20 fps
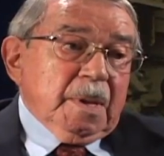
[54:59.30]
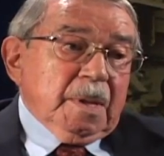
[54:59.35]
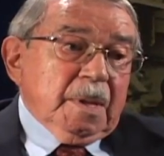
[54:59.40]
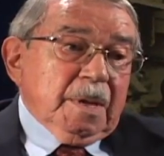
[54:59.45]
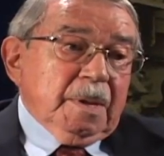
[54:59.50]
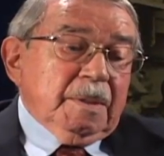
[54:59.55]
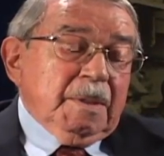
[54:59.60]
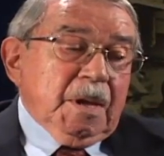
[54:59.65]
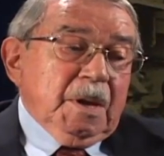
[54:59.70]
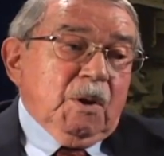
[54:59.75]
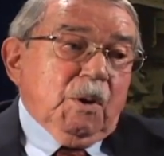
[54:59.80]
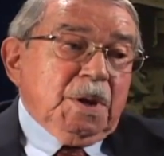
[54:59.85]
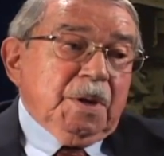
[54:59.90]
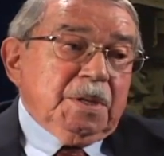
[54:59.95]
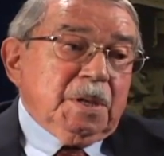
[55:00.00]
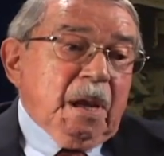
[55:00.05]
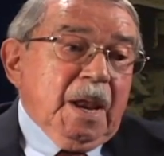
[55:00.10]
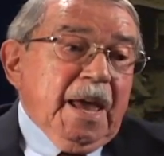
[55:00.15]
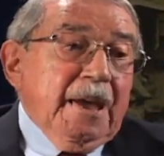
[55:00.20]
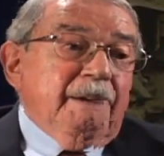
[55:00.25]
They
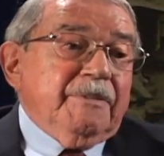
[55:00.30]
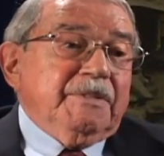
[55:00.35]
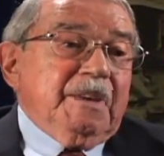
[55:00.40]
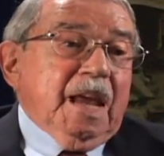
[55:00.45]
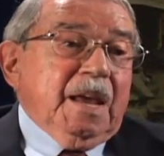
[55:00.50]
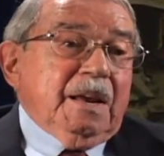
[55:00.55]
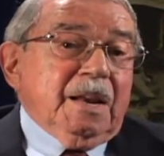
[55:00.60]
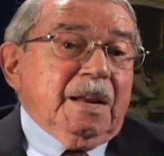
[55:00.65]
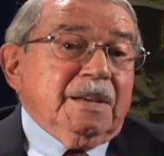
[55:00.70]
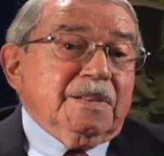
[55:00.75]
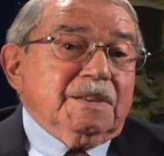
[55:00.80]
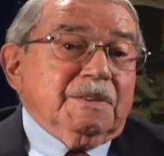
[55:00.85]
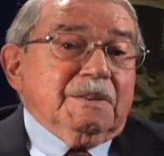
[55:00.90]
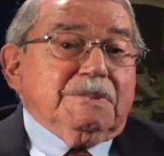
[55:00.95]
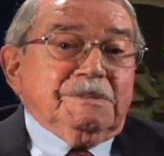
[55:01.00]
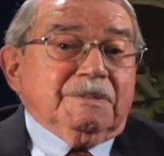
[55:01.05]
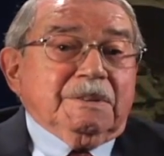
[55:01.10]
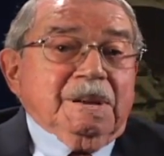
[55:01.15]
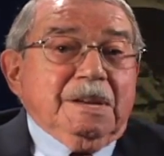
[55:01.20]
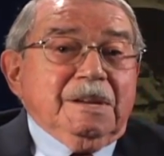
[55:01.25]
always laughed at us,
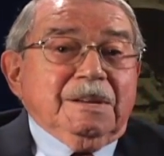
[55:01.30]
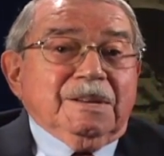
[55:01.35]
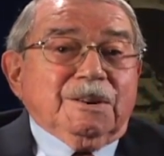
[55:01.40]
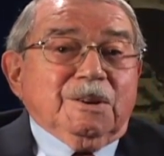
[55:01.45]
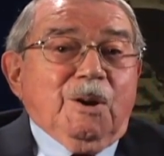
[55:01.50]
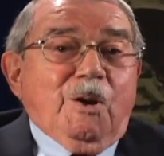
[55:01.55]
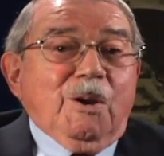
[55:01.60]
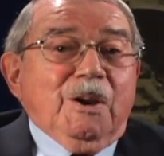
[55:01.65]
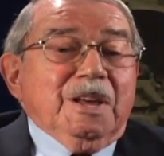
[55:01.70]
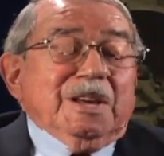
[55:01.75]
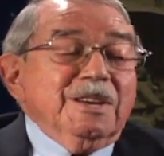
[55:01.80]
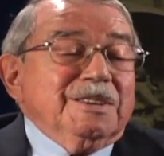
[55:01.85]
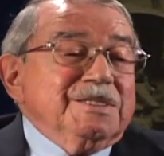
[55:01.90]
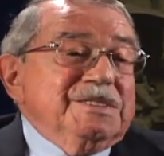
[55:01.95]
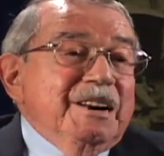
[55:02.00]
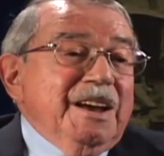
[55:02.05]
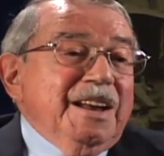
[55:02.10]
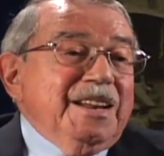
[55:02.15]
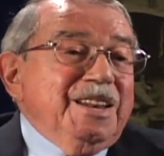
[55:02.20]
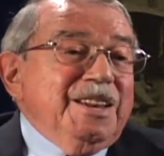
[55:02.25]
calling us
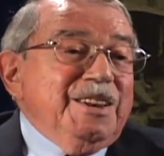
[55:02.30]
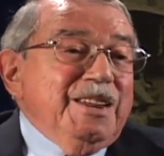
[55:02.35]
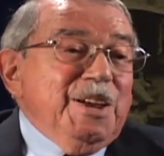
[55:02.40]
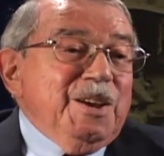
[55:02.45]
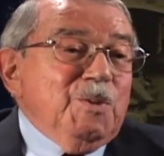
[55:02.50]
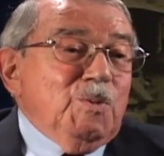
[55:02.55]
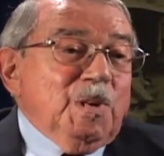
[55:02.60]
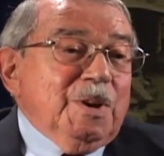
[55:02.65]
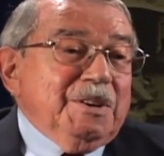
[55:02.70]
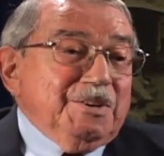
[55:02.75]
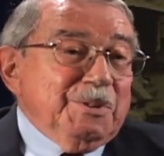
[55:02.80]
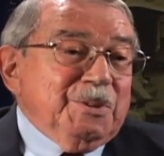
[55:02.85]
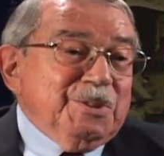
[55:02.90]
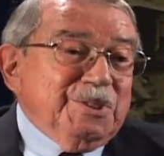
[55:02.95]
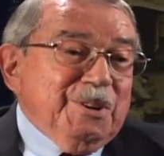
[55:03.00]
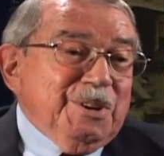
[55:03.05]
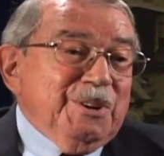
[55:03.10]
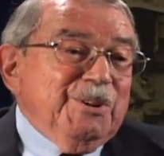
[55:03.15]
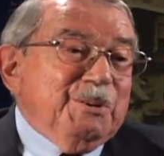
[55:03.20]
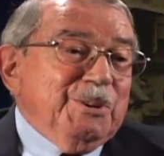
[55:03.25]
90 day wonders,
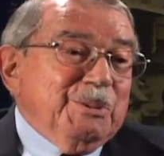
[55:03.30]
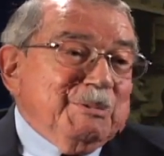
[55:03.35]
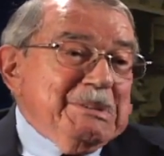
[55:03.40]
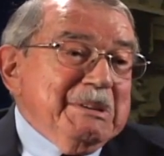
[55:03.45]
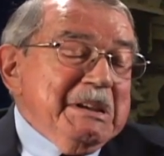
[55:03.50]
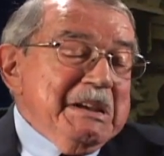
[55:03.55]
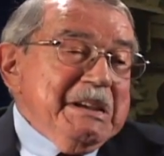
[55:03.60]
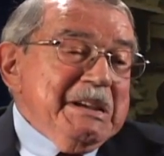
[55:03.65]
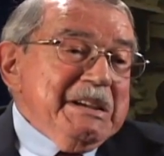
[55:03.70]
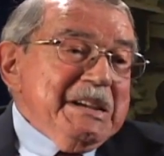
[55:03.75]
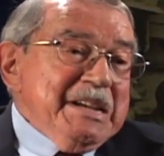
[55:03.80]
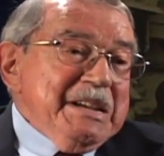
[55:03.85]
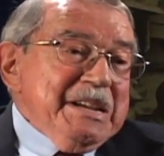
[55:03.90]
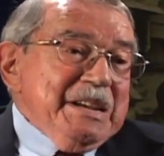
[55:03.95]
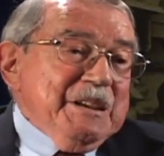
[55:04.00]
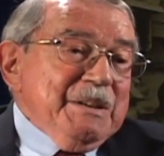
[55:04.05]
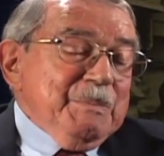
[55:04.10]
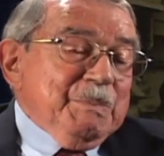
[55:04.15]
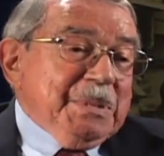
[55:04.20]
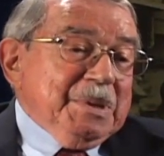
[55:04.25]
you know.
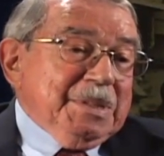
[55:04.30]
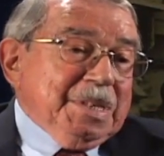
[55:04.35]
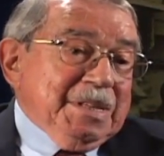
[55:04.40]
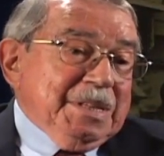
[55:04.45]
But